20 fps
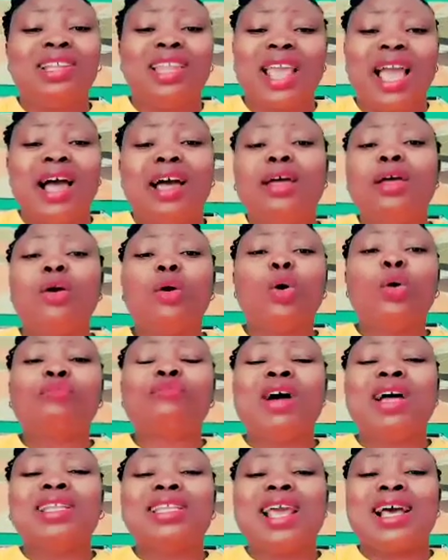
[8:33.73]

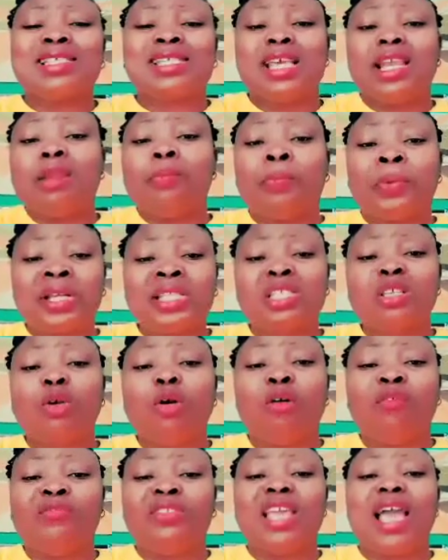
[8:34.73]
their celebrating of